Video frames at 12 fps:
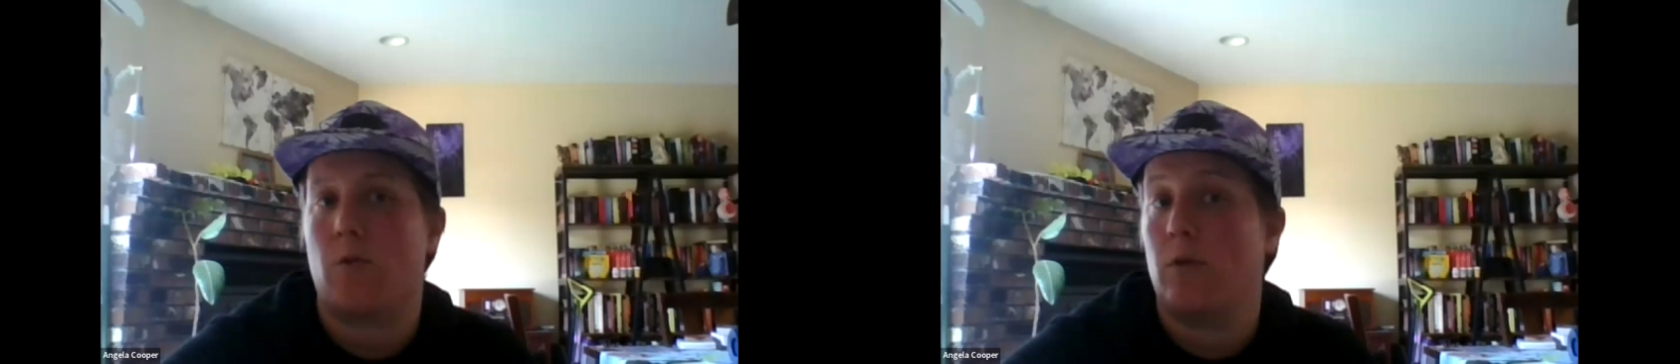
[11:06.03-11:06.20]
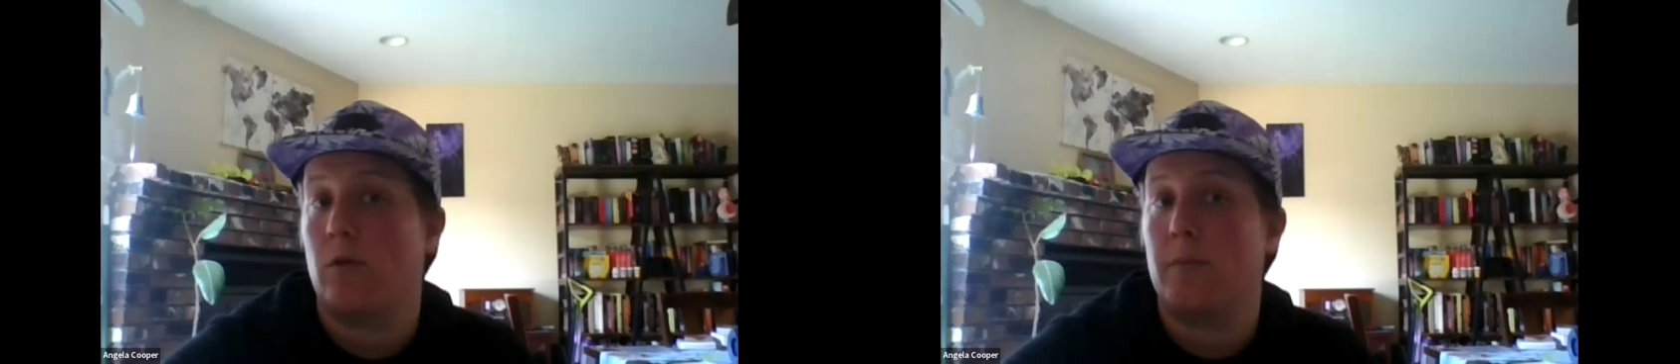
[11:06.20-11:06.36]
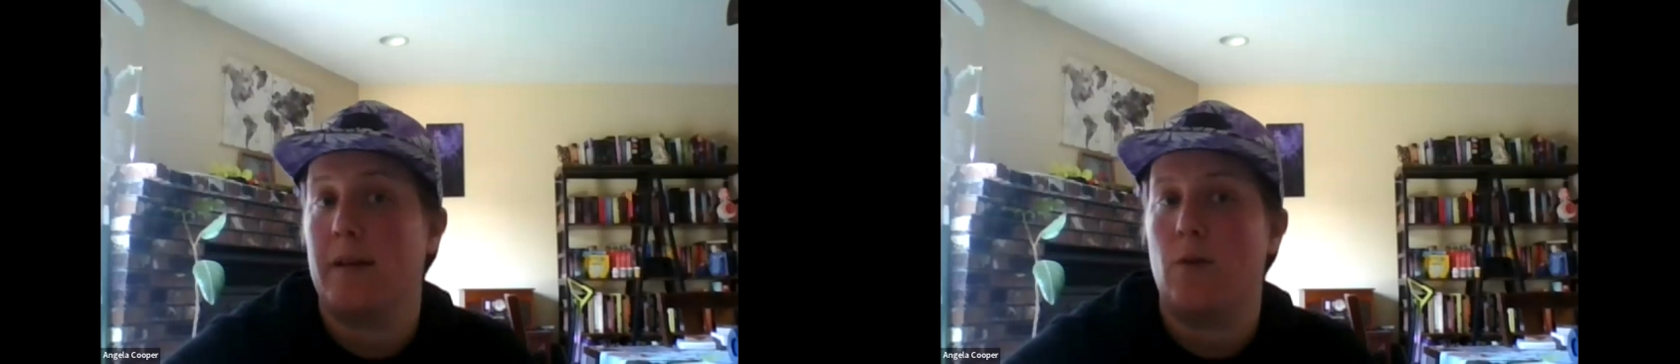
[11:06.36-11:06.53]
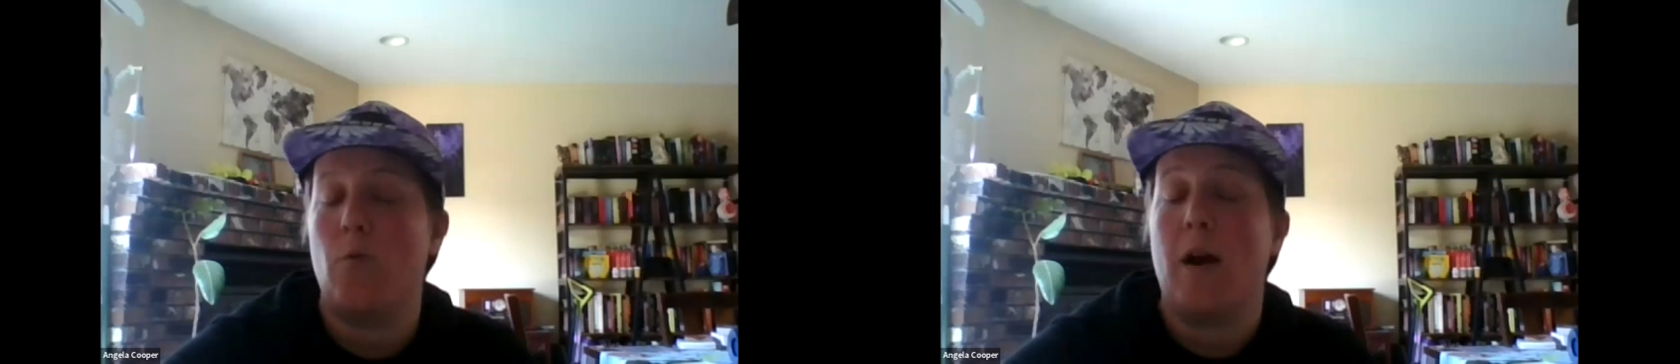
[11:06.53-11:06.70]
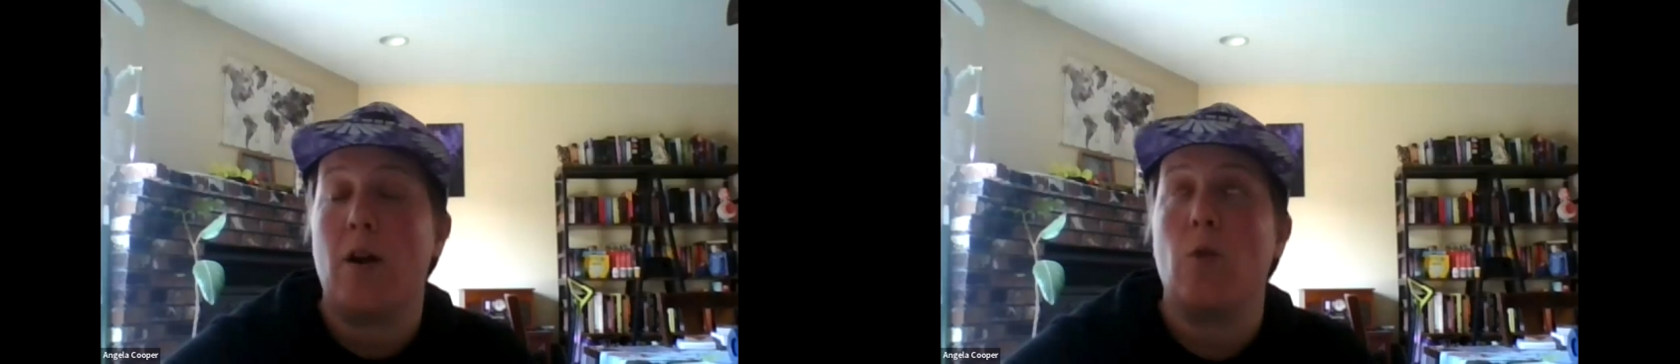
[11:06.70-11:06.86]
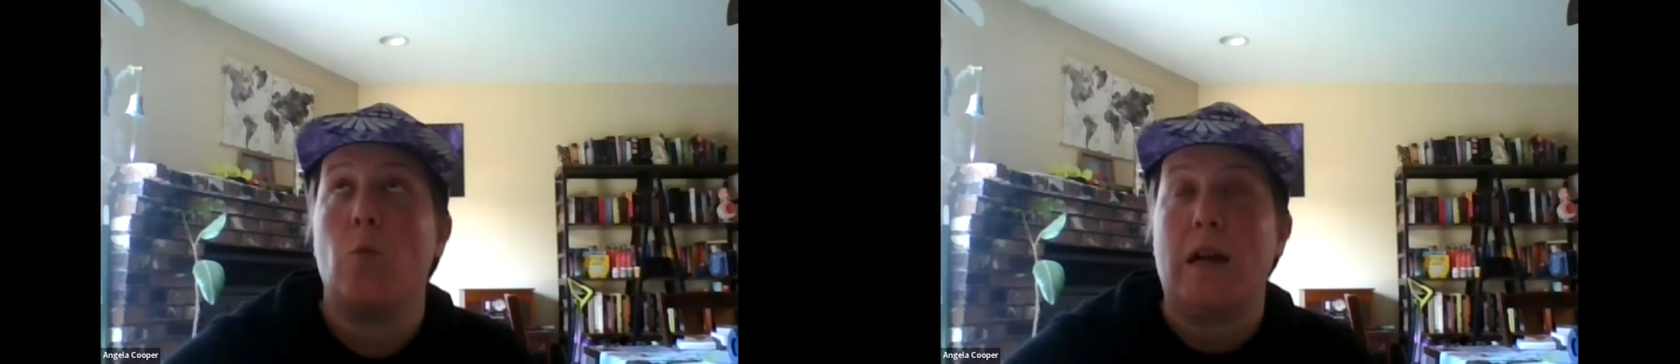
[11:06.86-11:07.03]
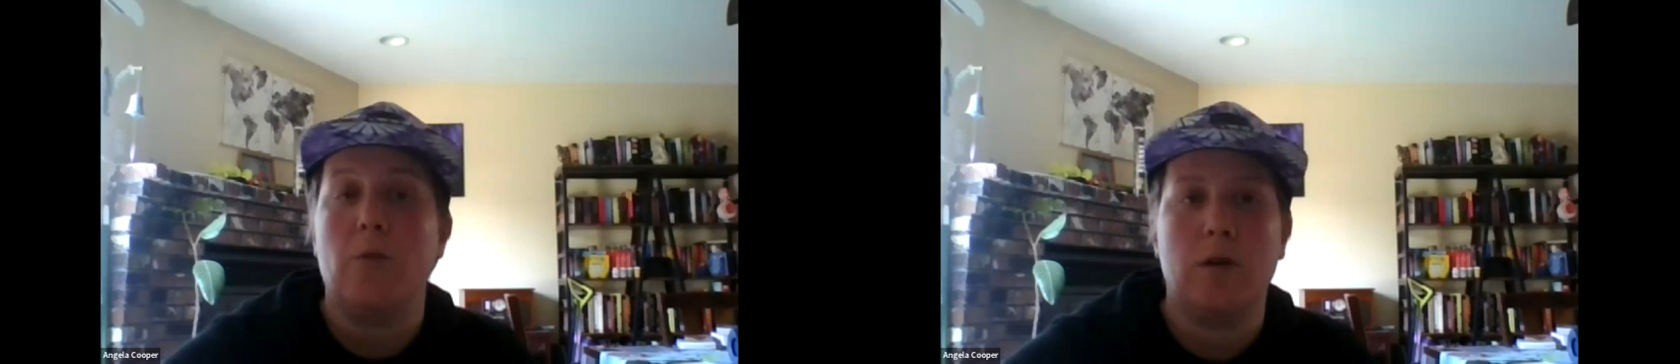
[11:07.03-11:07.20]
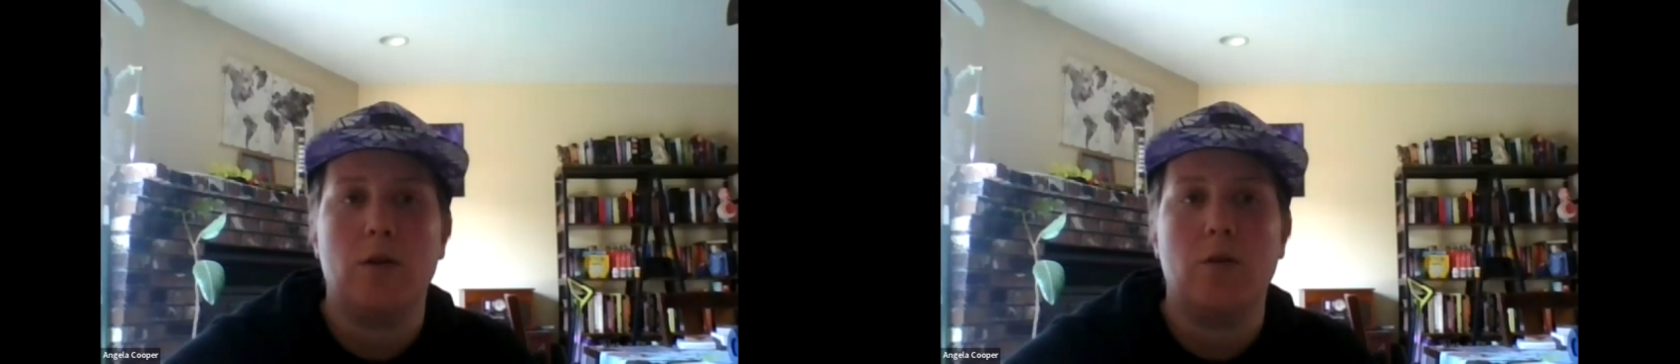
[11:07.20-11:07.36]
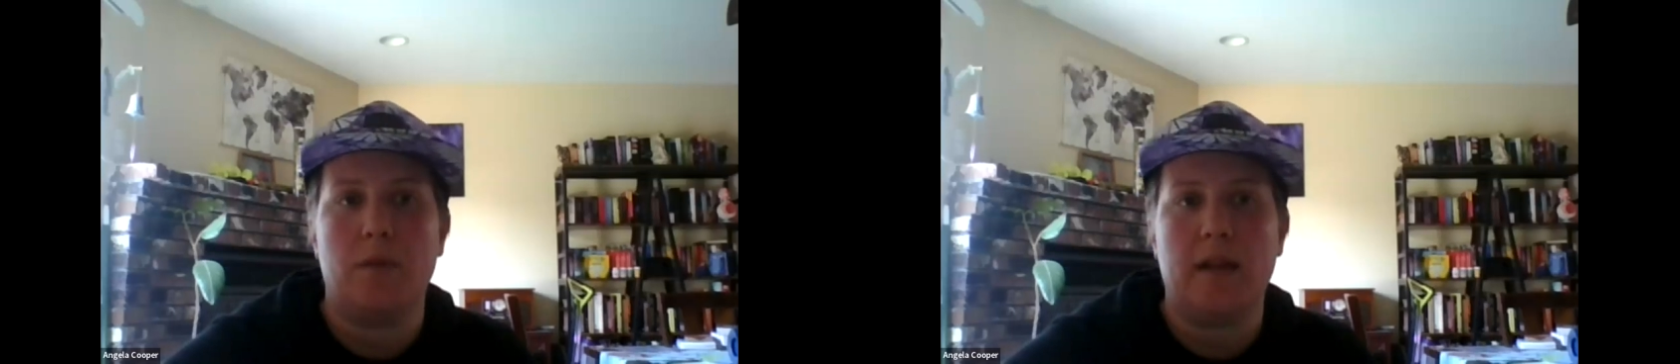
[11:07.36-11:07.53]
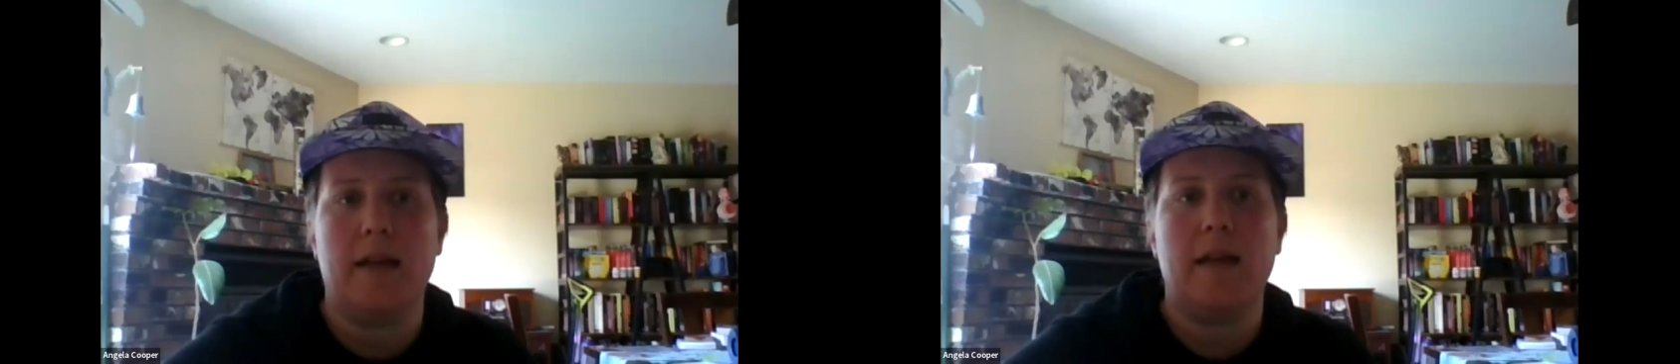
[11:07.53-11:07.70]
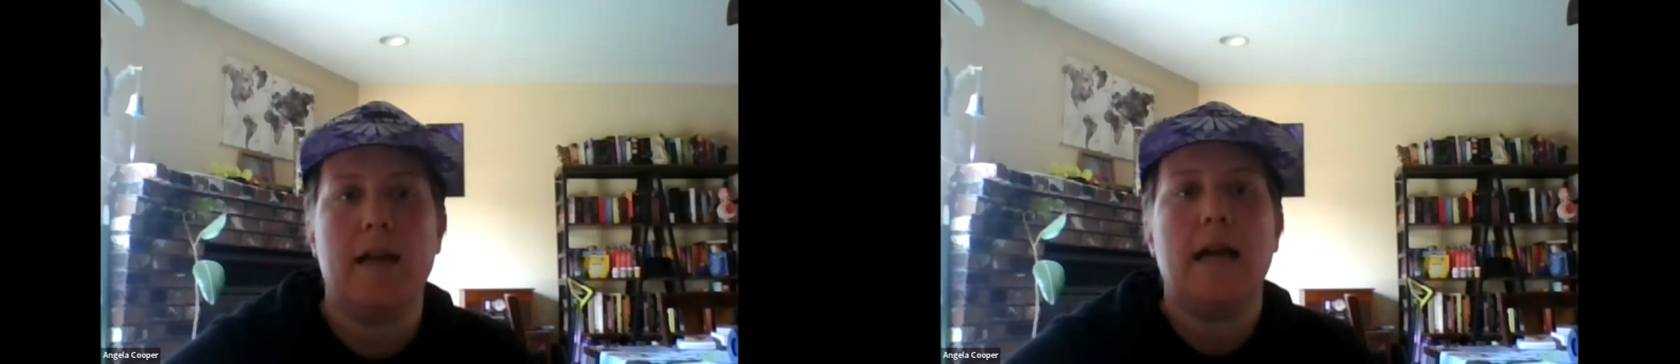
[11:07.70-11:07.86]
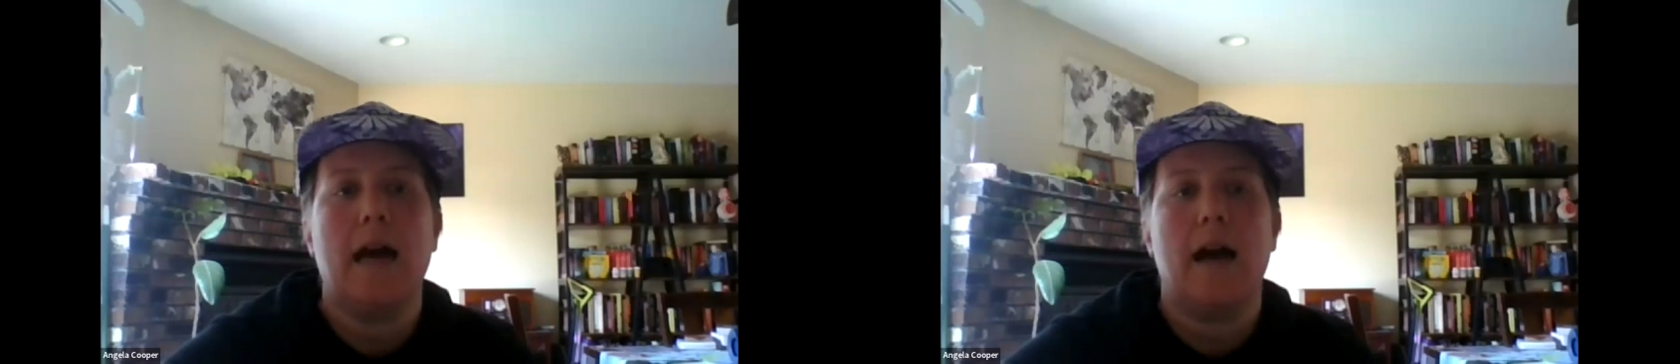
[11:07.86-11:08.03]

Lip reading: where we will be